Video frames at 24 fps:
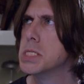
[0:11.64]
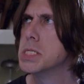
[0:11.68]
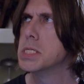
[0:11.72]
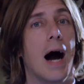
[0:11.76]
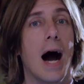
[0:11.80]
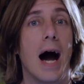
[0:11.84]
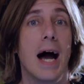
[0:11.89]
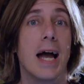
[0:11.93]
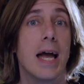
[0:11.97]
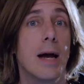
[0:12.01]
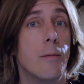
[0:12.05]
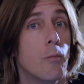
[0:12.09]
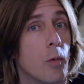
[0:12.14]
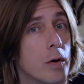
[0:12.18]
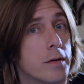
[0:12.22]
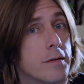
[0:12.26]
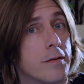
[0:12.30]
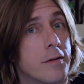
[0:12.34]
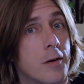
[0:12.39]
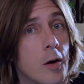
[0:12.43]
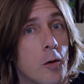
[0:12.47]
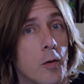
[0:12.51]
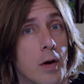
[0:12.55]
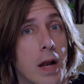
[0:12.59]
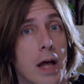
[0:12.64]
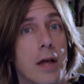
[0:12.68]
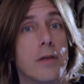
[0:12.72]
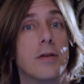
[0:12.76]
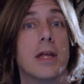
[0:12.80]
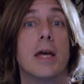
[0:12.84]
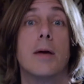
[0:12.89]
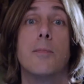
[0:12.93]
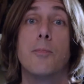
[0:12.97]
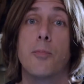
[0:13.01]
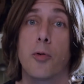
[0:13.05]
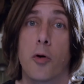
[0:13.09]
I am what's known as
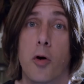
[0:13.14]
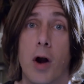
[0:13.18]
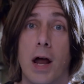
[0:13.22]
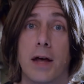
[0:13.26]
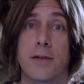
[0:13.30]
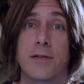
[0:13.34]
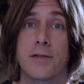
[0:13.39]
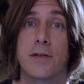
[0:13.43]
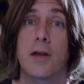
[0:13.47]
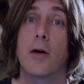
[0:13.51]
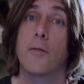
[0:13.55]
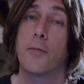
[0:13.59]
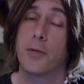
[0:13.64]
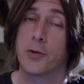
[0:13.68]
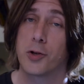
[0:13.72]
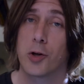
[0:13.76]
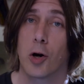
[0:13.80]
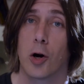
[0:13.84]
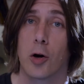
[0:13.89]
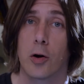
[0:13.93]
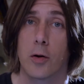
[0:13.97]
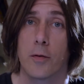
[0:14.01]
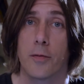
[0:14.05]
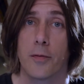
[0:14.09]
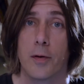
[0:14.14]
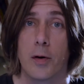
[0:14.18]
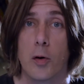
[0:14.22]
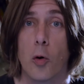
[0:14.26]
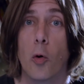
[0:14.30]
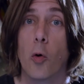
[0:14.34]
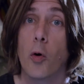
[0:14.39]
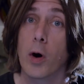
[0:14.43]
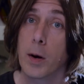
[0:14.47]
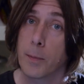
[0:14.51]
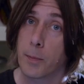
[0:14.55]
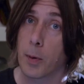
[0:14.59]
a press photographer
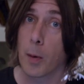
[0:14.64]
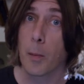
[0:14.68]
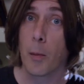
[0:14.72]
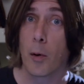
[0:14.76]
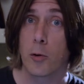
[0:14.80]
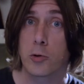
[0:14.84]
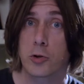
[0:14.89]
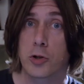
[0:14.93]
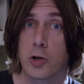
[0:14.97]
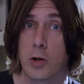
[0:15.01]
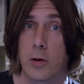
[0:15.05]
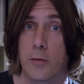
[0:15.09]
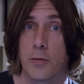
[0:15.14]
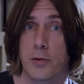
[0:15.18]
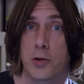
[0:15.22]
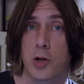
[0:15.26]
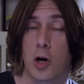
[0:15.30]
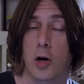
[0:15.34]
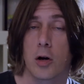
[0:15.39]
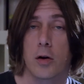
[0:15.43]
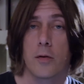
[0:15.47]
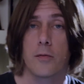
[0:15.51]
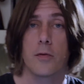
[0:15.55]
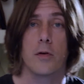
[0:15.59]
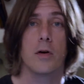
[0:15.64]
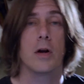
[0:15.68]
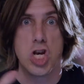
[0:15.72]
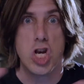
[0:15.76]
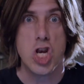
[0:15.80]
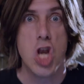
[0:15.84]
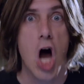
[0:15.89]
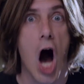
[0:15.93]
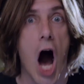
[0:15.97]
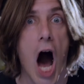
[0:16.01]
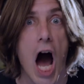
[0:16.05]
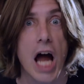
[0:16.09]
or a promotional photographer,
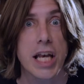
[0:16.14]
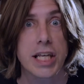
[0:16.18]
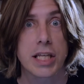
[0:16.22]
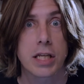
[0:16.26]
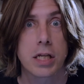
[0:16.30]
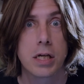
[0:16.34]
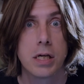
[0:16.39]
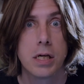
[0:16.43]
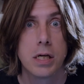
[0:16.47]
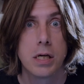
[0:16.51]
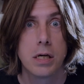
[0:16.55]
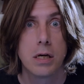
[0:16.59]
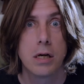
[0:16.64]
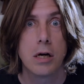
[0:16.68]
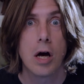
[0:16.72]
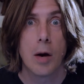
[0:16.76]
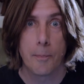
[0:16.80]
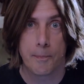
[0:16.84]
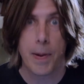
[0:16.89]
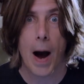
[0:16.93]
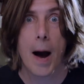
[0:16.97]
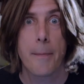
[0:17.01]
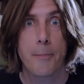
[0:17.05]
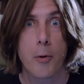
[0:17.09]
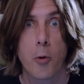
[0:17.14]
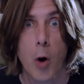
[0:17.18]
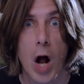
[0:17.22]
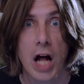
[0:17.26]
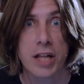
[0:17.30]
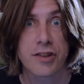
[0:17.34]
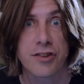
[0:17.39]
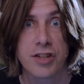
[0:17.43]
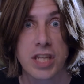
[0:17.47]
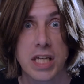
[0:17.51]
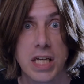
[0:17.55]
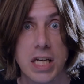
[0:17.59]
not
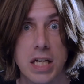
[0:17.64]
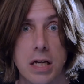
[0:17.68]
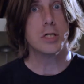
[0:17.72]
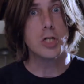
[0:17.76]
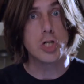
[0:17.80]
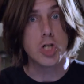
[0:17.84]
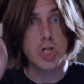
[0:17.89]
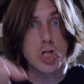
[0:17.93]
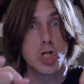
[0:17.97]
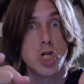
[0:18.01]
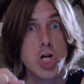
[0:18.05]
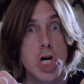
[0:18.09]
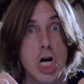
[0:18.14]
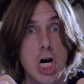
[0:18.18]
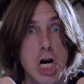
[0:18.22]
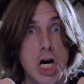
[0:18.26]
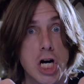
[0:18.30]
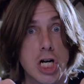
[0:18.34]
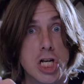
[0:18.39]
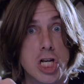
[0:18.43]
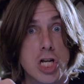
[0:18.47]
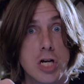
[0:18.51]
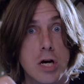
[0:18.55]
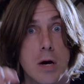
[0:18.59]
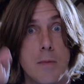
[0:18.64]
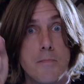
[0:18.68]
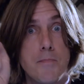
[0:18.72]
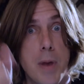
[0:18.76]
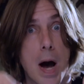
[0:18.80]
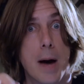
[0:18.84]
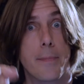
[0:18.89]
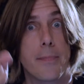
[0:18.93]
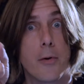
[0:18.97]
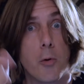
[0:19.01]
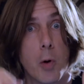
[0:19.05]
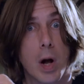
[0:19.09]
paparazzi, not
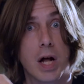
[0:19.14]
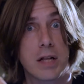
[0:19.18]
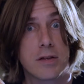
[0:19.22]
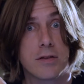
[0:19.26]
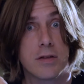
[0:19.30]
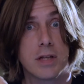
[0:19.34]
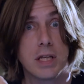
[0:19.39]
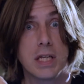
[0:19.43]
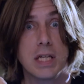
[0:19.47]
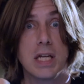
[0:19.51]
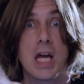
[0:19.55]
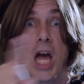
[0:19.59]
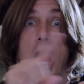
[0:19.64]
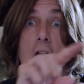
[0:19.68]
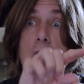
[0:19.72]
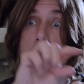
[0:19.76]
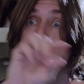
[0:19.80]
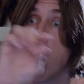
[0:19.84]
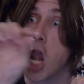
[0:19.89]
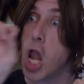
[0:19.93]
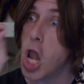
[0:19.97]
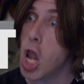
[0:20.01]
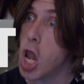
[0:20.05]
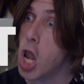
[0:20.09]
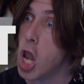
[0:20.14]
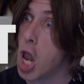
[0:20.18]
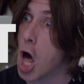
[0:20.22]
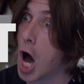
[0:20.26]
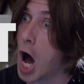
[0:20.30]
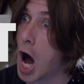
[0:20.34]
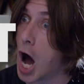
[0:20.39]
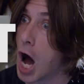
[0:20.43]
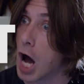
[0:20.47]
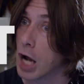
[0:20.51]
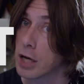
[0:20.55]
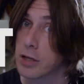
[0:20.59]
paparazzi,
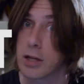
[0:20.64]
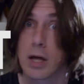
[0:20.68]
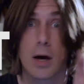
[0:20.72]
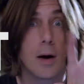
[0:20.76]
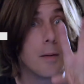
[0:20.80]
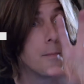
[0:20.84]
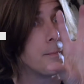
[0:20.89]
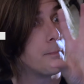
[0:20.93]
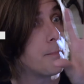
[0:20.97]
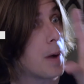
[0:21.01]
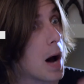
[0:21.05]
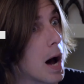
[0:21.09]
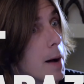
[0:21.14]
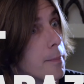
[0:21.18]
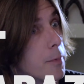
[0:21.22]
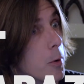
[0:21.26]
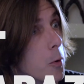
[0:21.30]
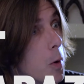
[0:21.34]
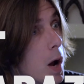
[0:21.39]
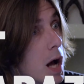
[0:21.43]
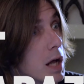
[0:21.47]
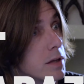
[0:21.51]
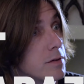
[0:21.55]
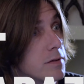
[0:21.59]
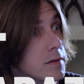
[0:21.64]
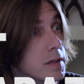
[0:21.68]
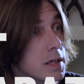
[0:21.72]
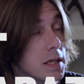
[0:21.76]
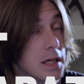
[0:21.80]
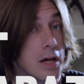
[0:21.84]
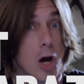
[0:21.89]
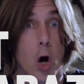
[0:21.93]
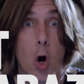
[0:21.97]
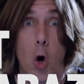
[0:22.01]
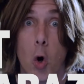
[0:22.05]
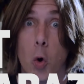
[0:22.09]
not
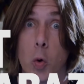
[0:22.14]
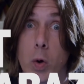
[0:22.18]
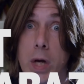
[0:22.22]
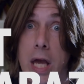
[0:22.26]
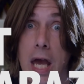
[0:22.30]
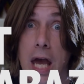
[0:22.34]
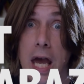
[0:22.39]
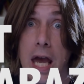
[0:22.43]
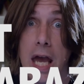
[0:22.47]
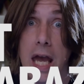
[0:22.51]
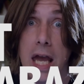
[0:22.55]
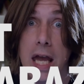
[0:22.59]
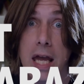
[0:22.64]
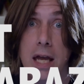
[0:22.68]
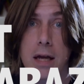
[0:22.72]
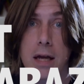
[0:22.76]
paparazzi, okay?